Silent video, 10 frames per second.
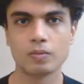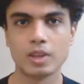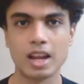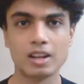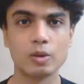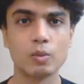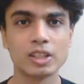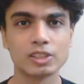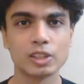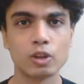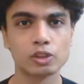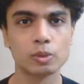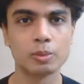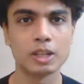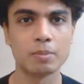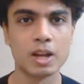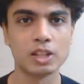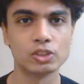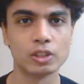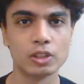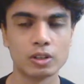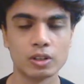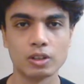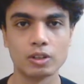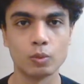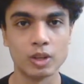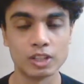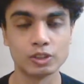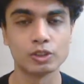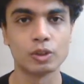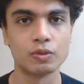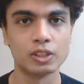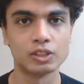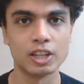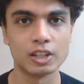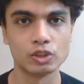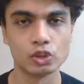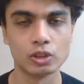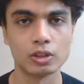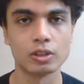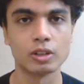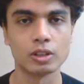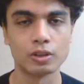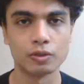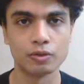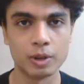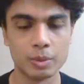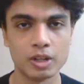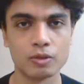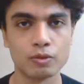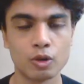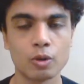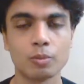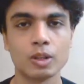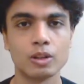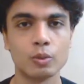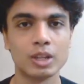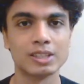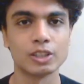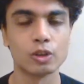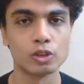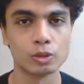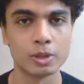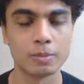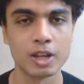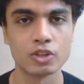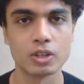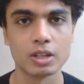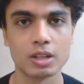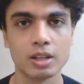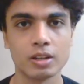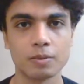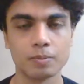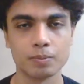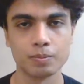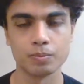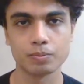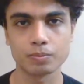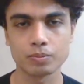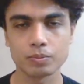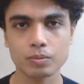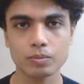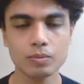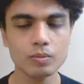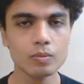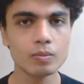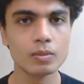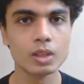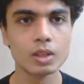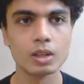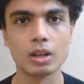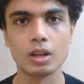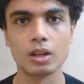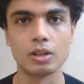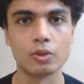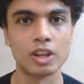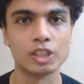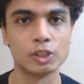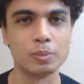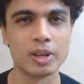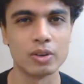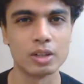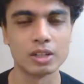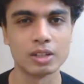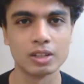And her wings can also be imagined, the wings of this angel, feminine form. Her wings can also be imagined in a transparent